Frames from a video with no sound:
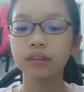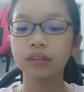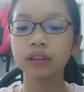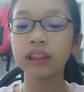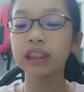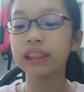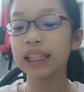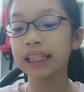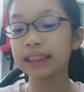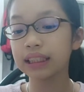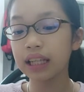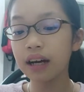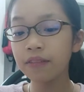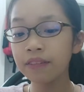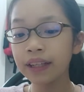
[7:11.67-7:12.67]
"Does it taste
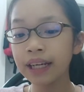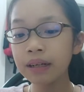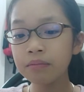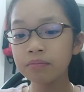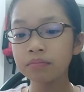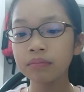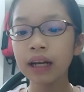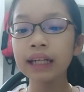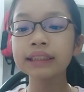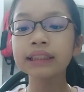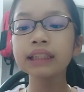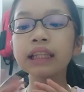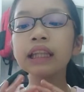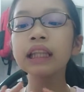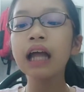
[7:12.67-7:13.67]
lovely?"
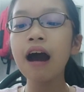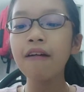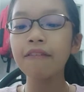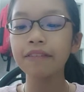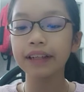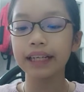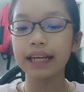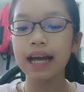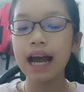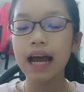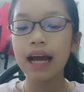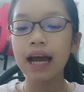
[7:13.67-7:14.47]
"It's lovely.